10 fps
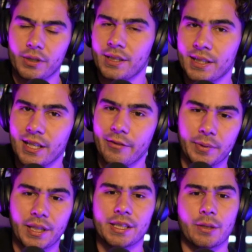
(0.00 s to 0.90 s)
and stuff
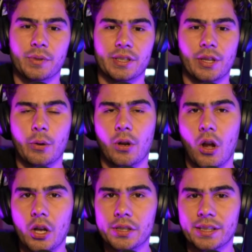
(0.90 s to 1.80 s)
because it was low
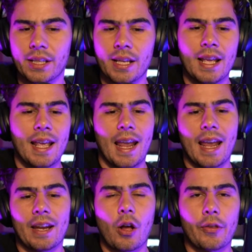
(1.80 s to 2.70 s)
cost.
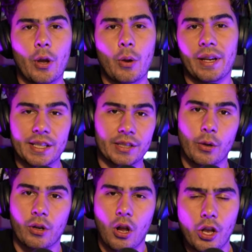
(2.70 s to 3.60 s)
And although it is
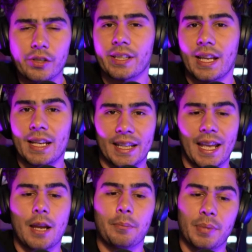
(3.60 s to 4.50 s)
low cost and it
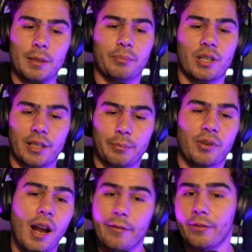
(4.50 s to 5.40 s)
can be pretty
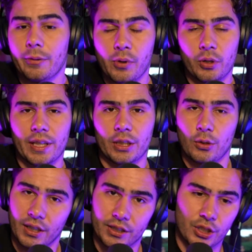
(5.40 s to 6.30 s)
profitable, like you
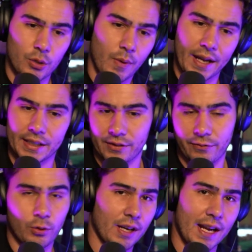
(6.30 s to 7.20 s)
can 2x,
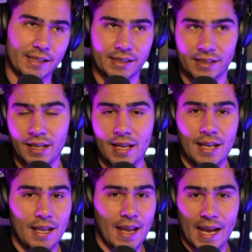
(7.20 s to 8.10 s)
4x,
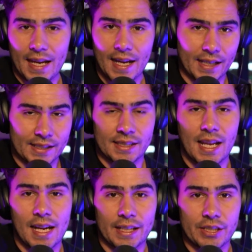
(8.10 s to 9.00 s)
8x and
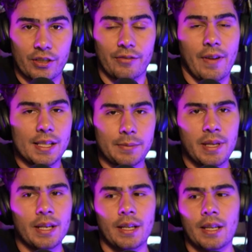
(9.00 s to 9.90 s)
10x your
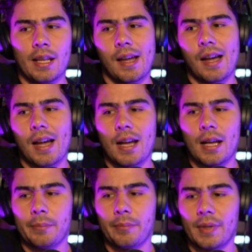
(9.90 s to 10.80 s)
investment,
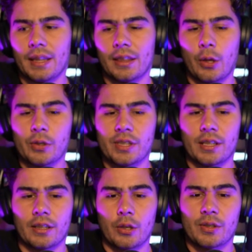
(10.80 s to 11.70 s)

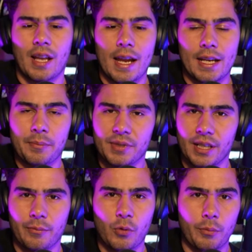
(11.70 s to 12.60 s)
those items that
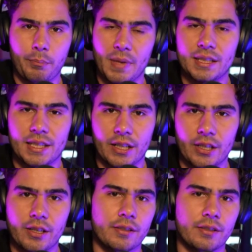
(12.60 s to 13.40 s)
are more mid-tier